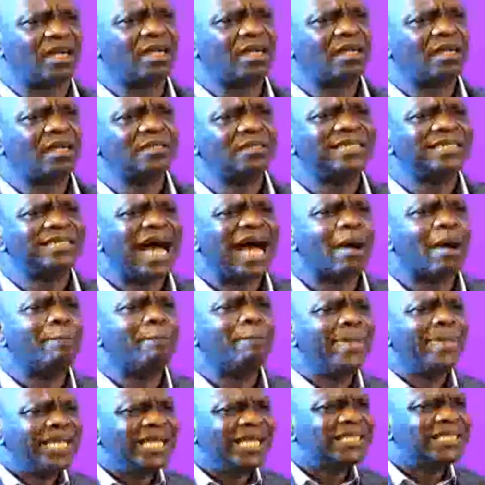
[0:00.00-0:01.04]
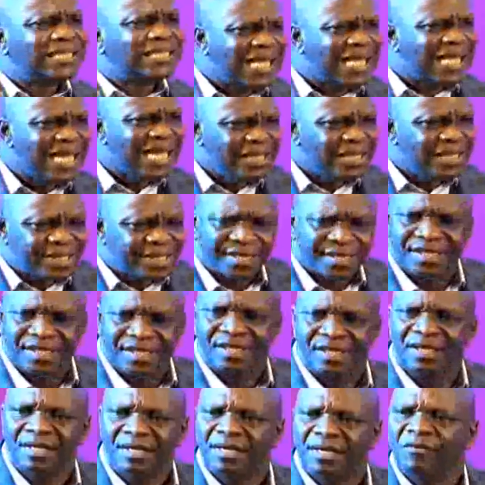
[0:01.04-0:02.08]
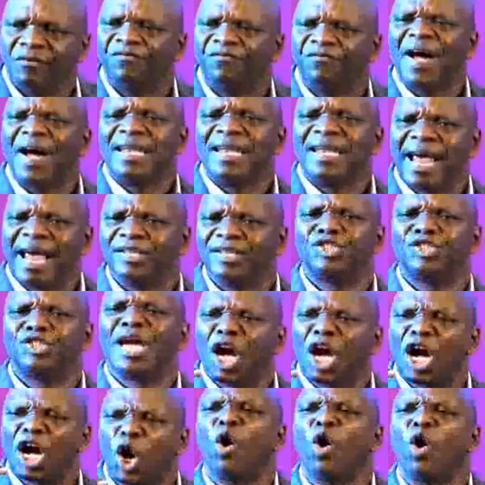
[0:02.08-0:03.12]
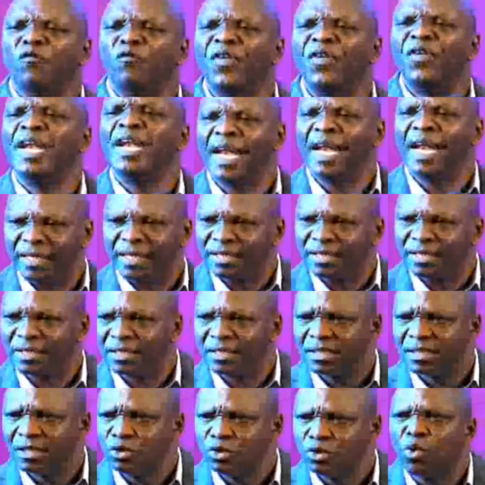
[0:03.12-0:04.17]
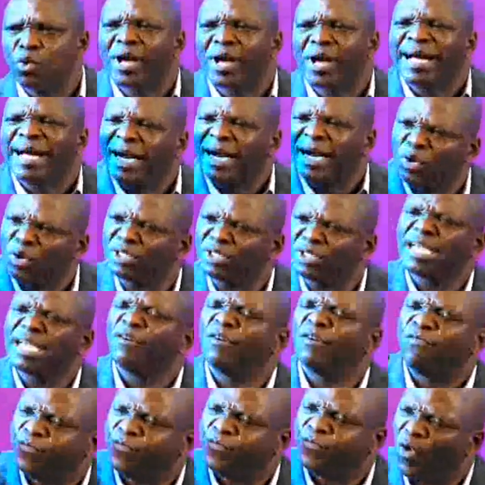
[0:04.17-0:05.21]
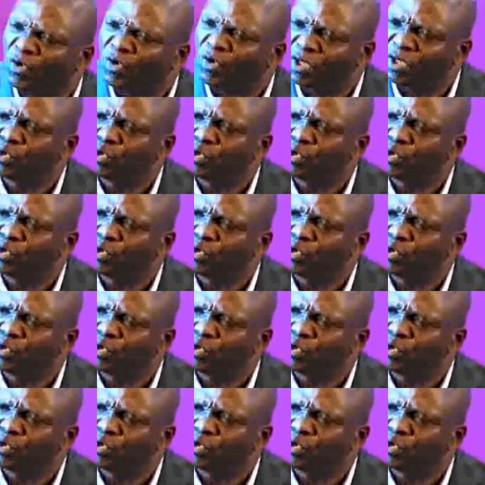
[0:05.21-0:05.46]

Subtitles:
that maintains financial covenant. You cannot afford to